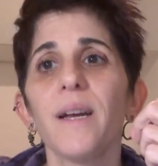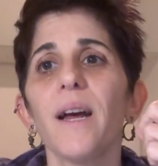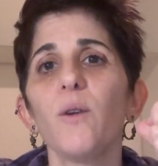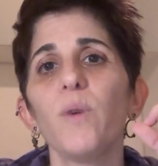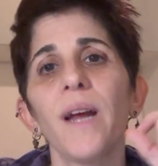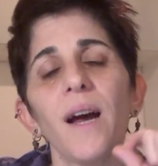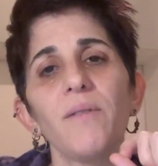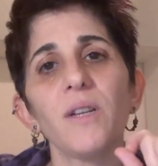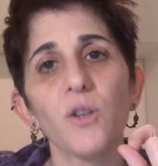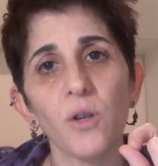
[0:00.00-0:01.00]
And we
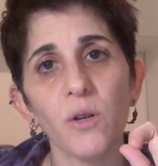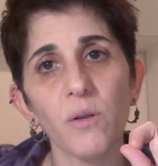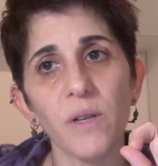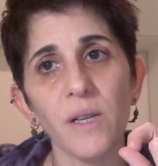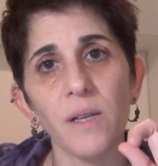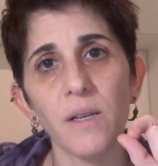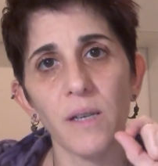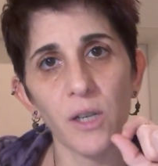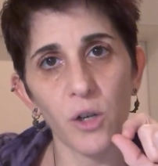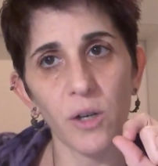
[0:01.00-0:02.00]
have internally
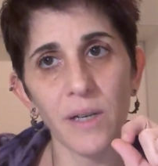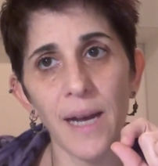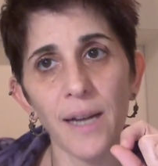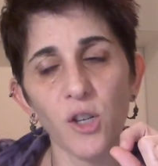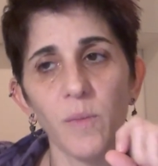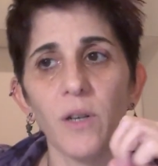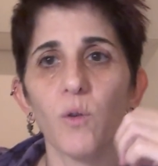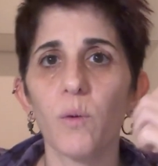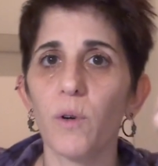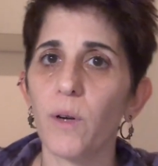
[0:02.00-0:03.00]
secure attachment,
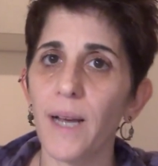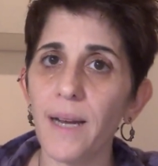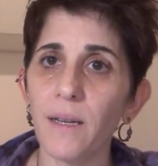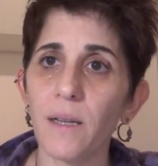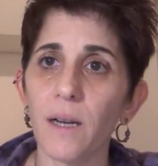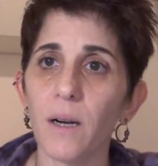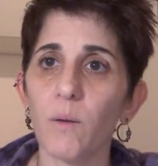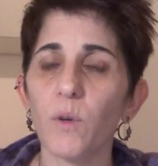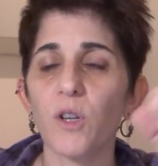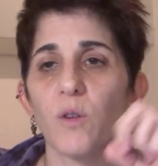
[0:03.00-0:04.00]
or we're getting
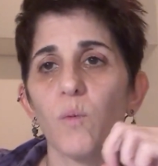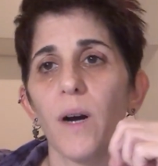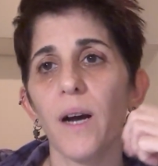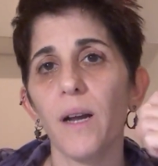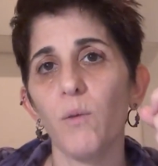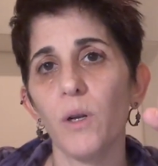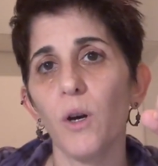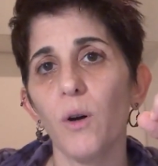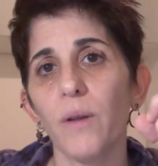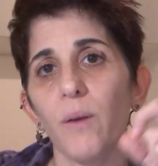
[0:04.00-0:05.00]
there, which is why we
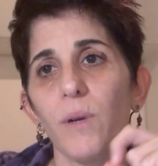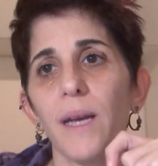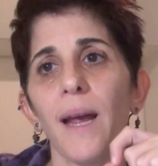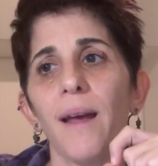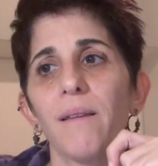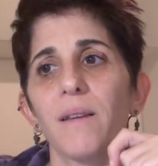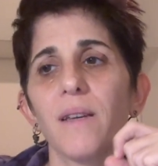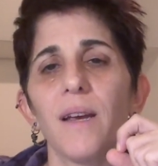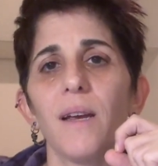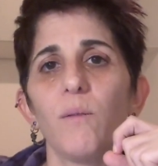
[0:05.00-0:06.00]
know that we can't
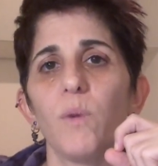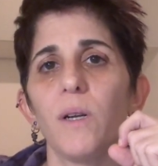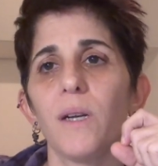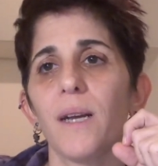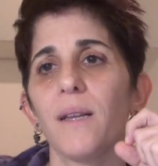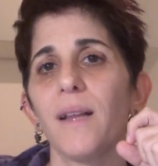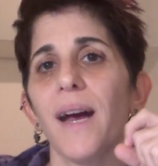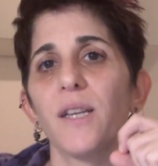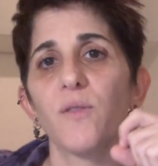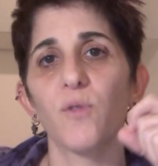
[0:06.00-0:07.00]
say we can
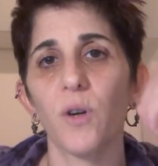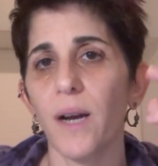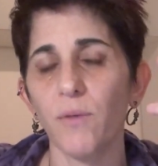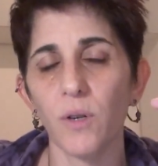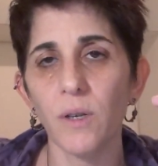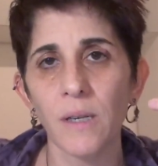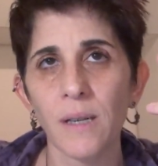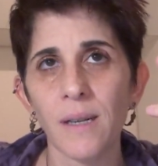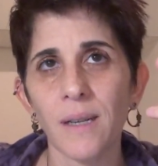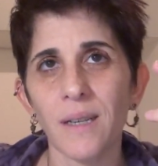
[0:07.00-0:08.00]
last forever
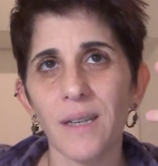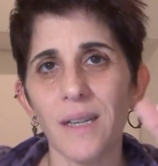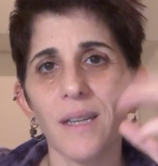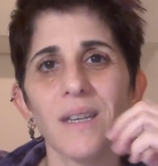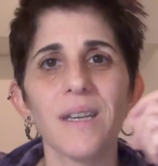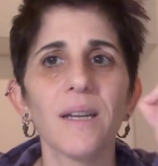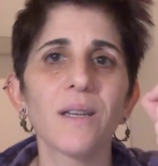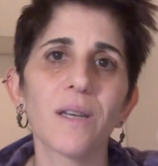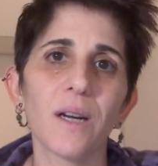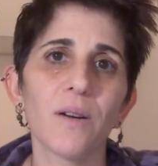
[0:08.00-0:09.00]
in the
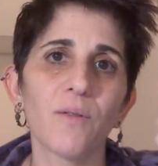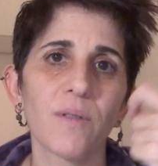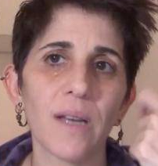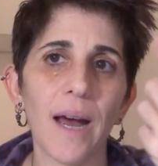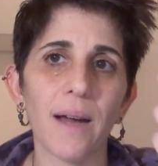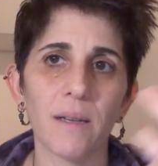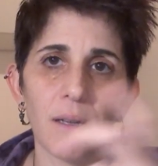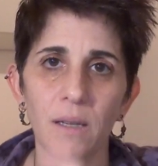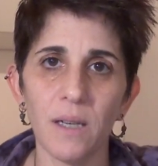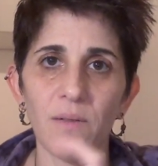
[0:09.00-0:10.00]
sense of that
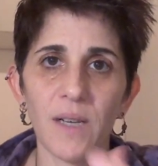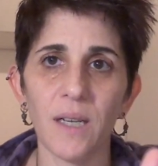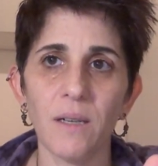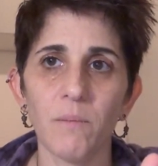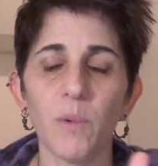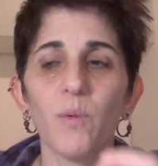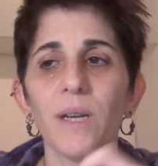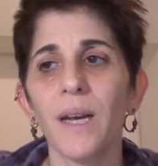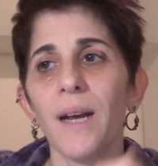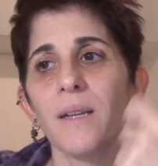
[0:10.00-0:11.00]
living, but we
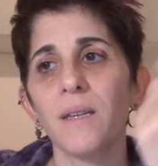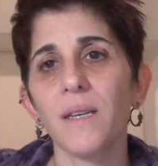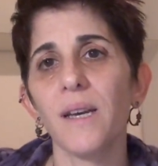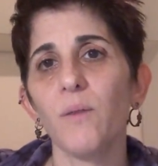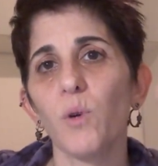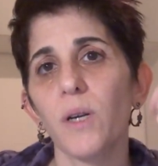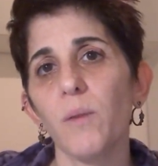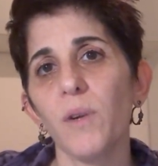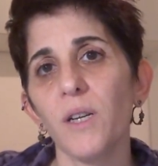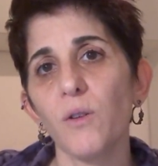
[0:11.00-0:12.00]
can say we're
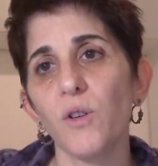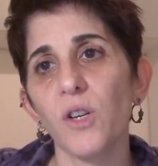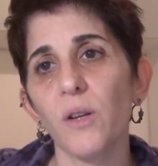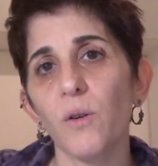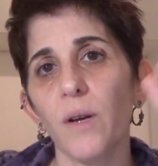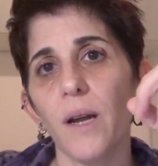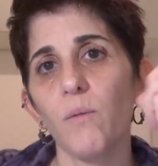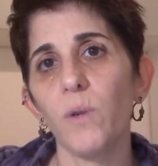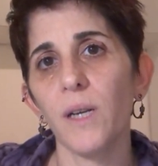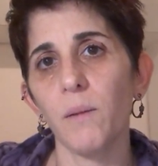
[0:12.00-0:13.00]
committed to each other
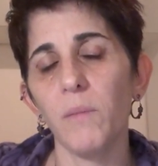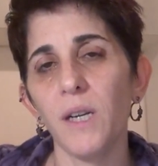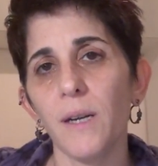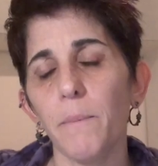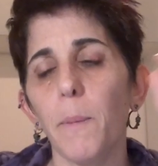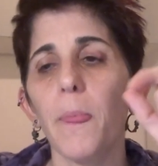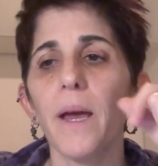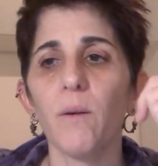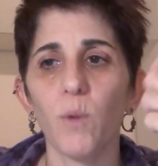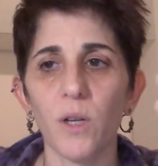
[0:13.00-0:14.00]
and we can mean it
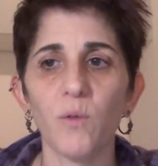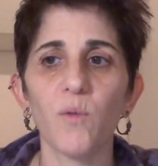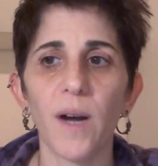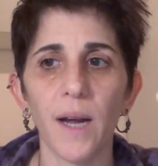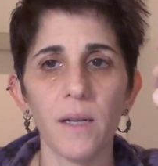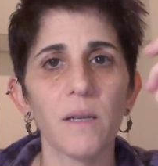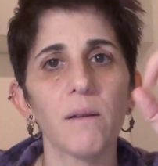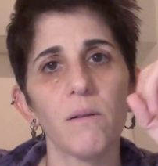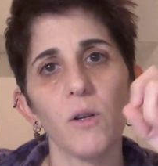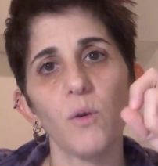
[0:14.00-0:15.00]
and when you find
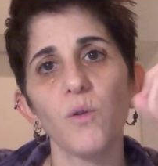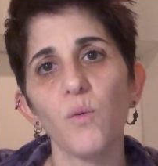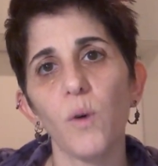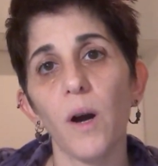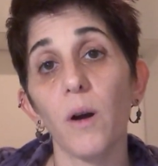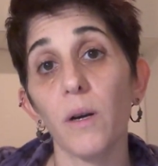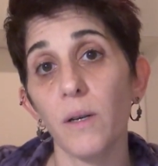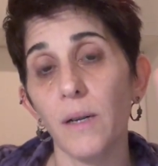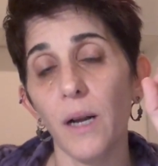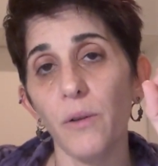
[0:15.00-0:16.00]
those who
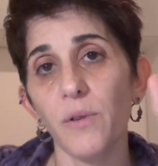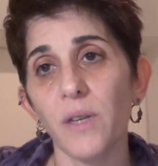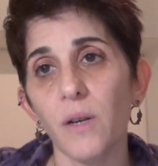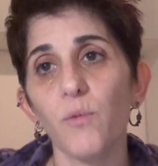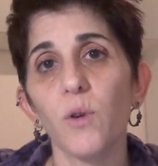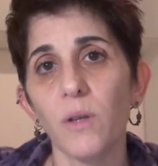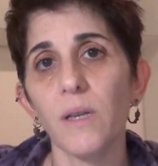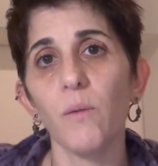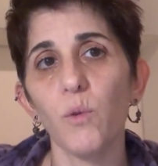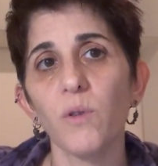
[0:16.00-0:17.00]
are healthy self worth,
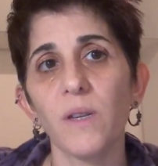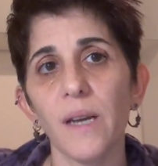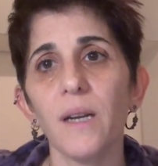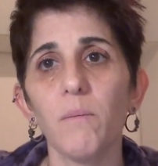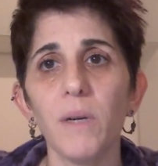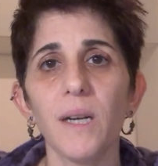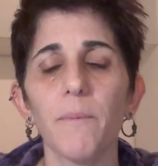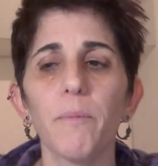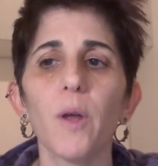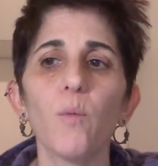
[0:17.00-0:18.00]
they will say it and mean
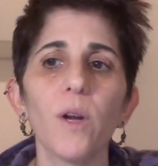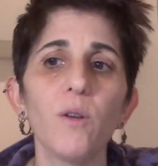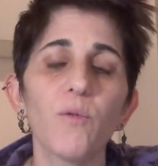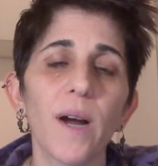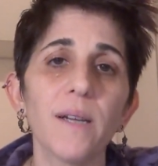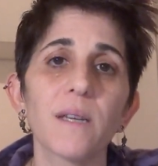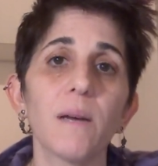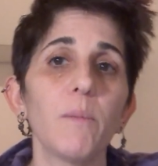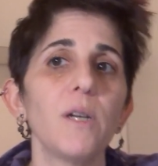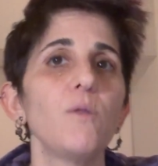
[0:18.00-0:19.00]
it. And when you find
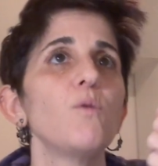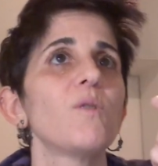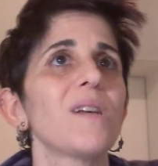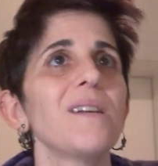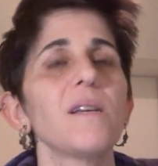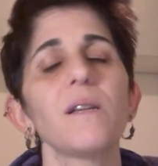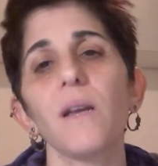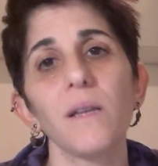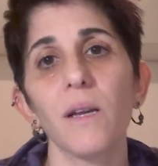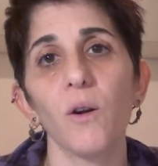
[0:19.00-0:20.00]
somebody who says it,
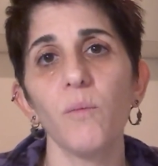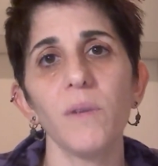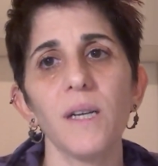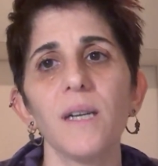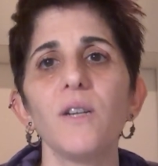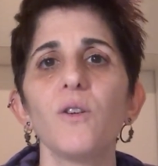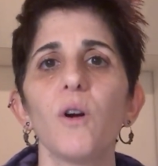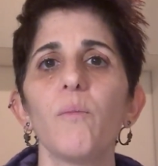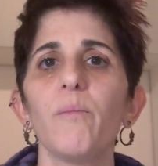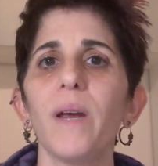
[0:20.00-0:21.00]
then they don't mean it. You
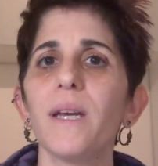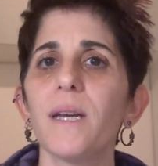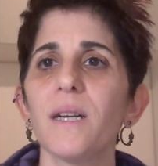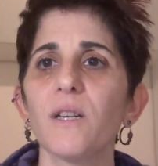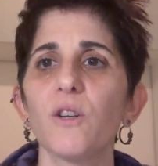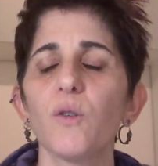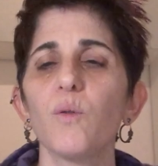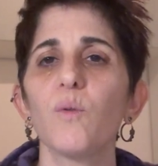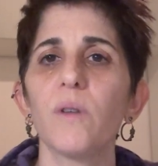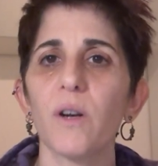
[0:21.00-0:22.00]
don't make it
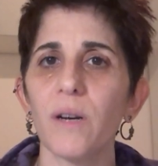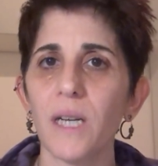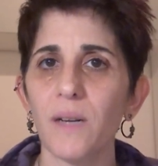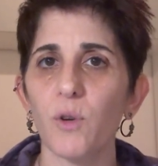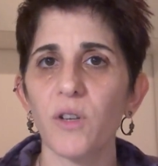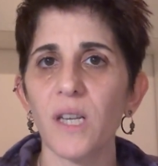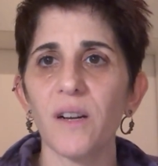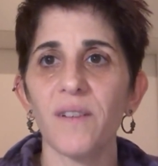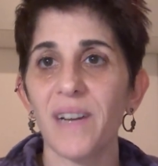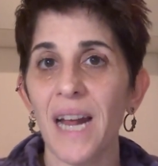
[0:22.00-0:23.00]
into they're an evil
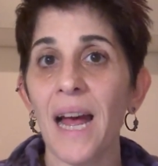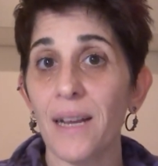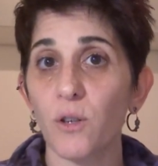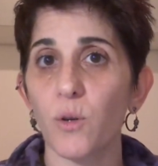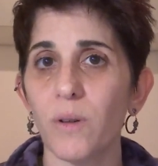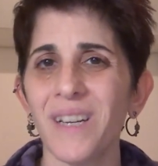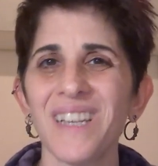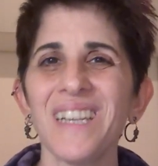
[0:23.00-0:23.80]
son of an asshole.